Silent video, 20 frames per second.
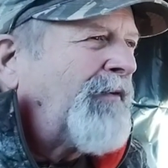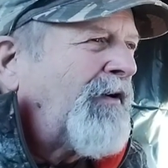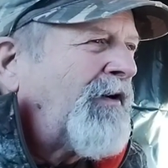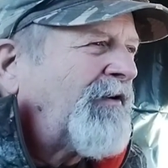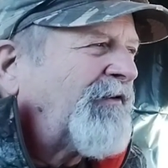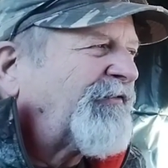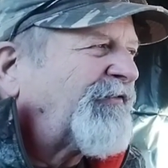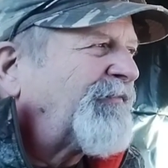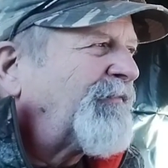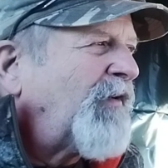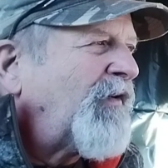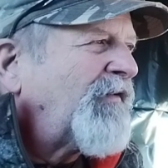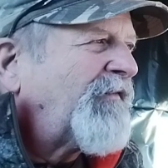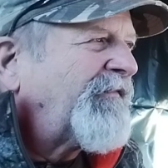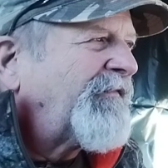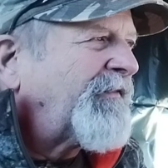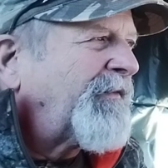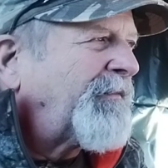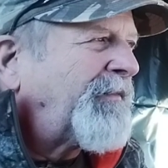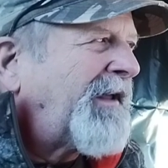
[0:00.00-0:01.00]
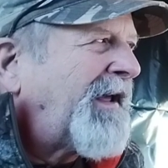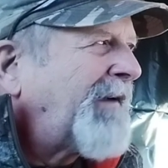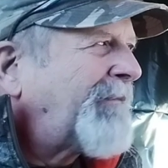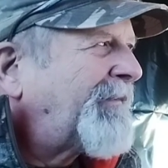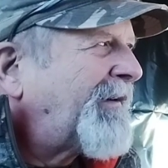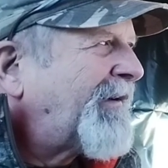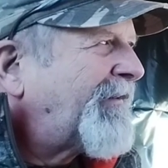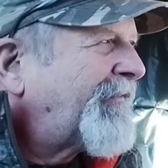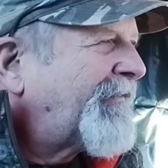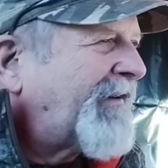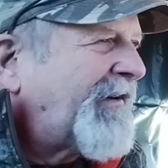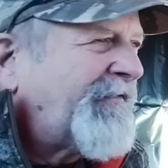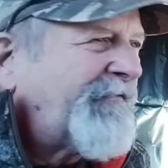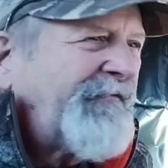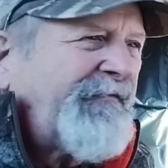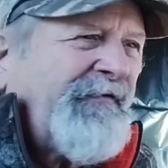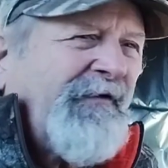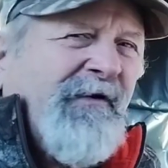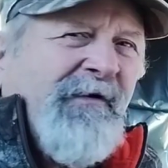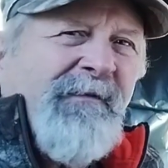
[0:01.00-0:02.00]
ball of smoke from the black powder out in
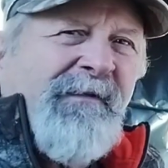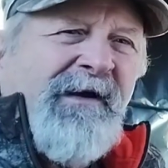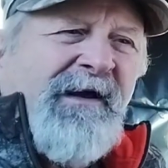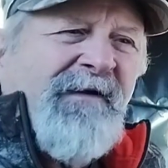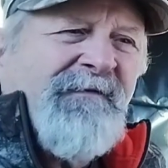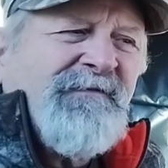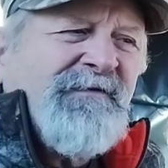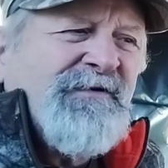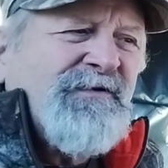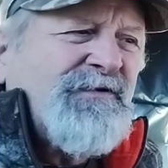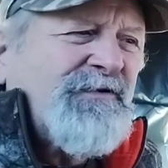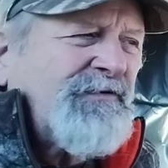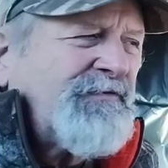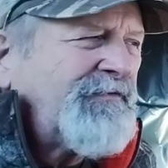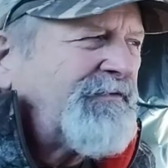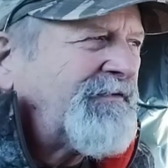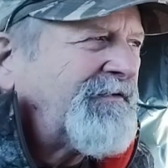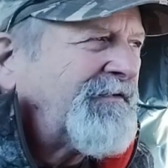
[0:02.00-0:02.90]
front of me after you shoot,